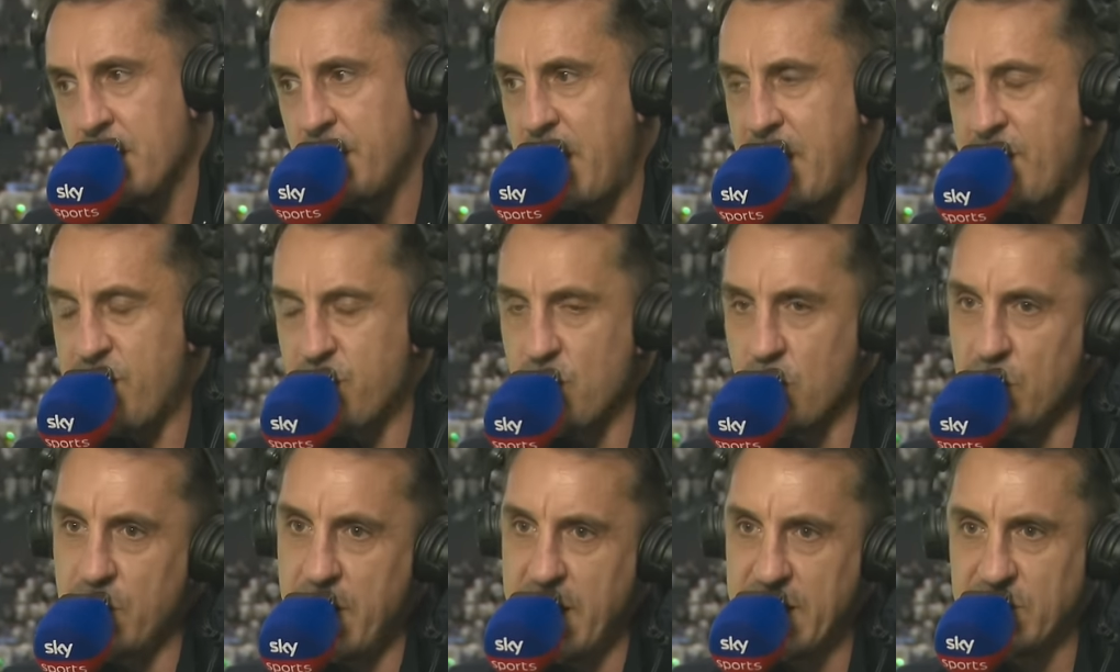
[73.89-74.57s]
They've
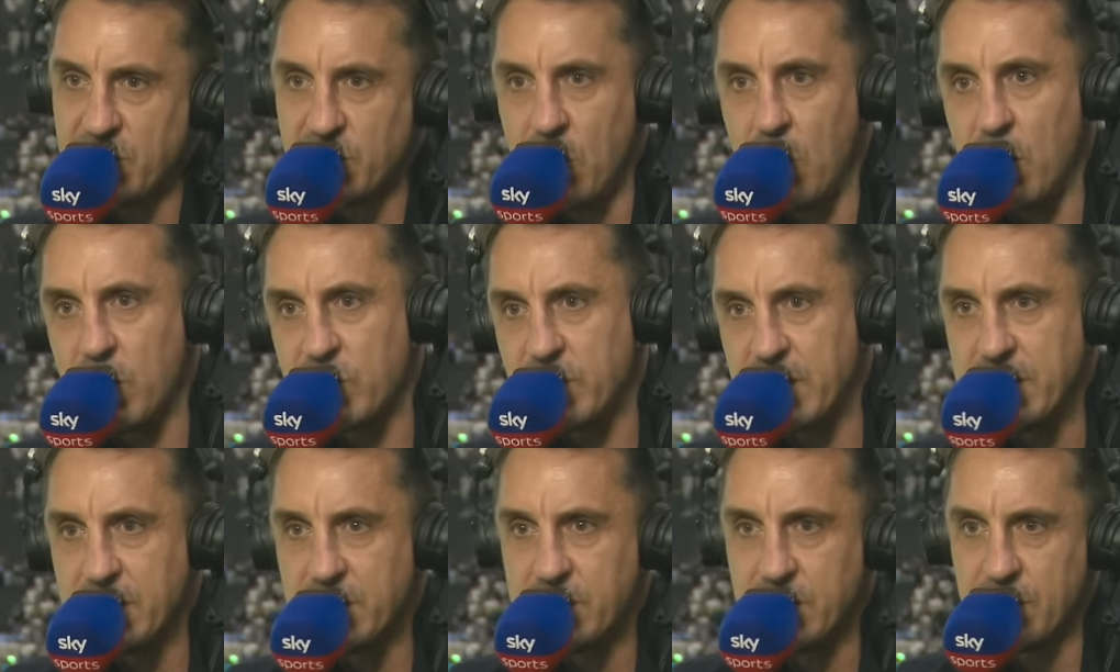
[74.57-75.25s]
run their socks
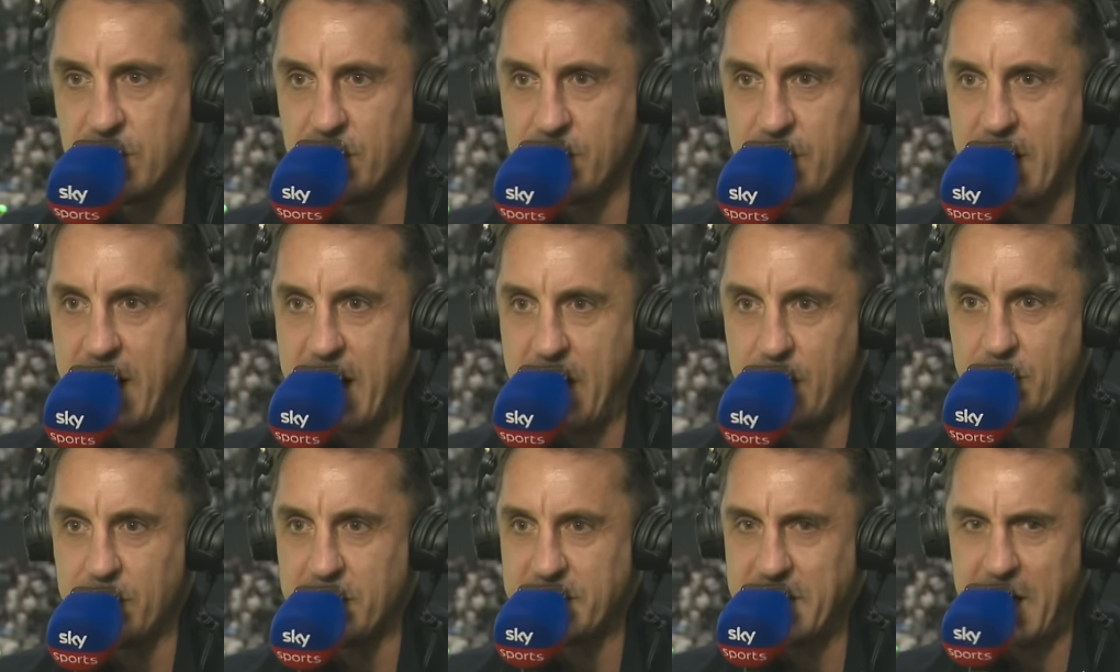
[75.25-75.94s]
into the
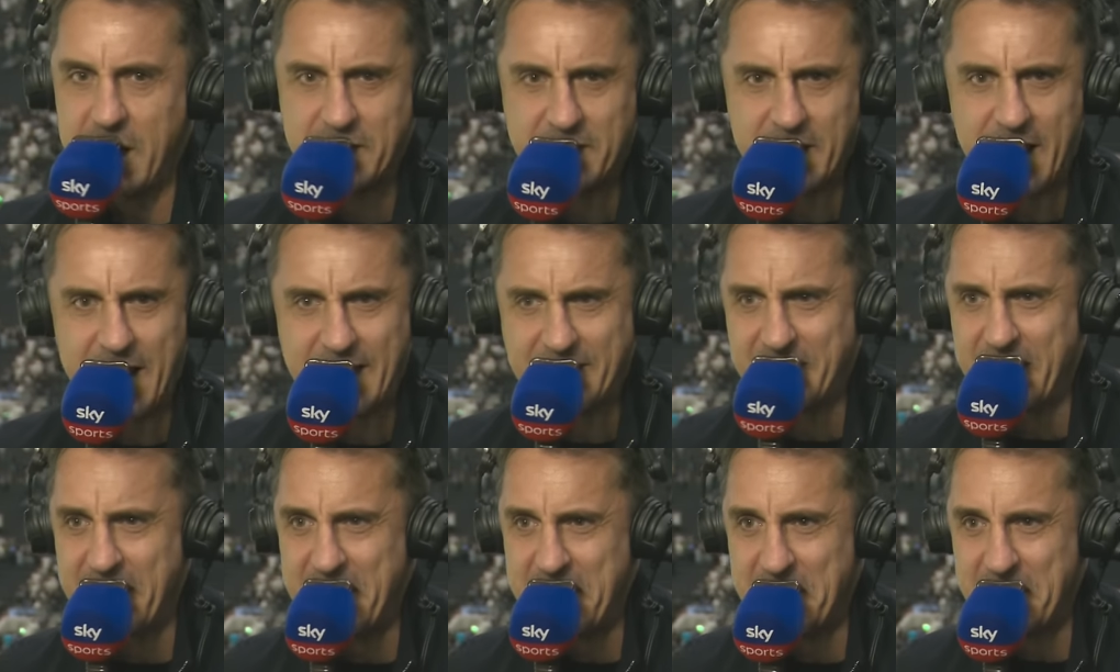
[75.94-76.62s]
ground. Is that, is that a
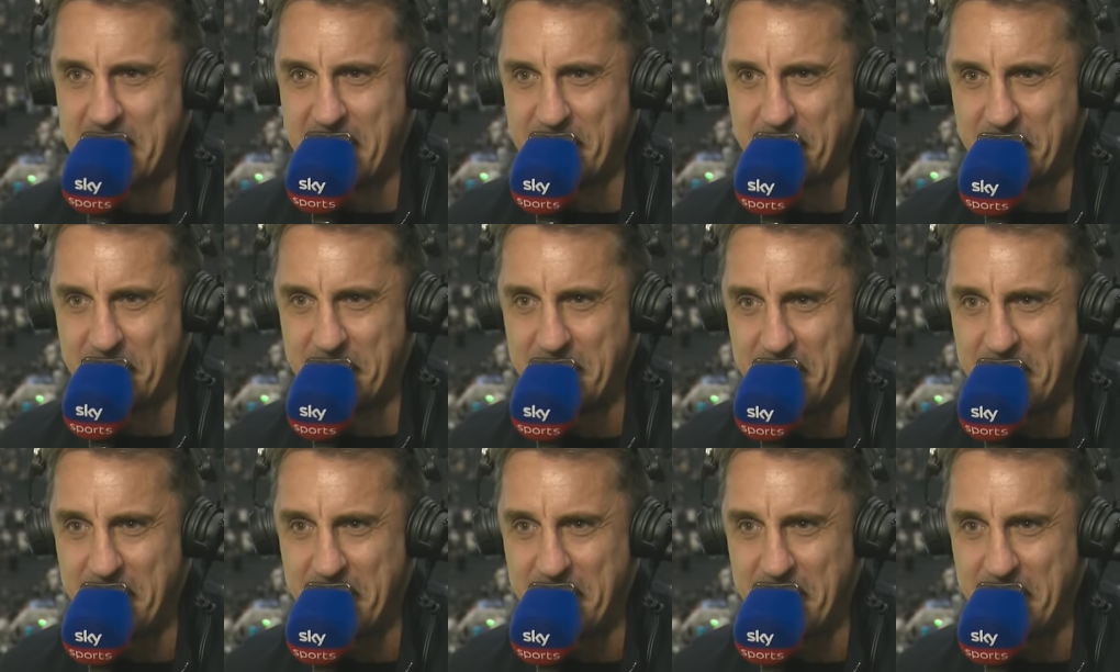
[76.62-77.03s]
saying even?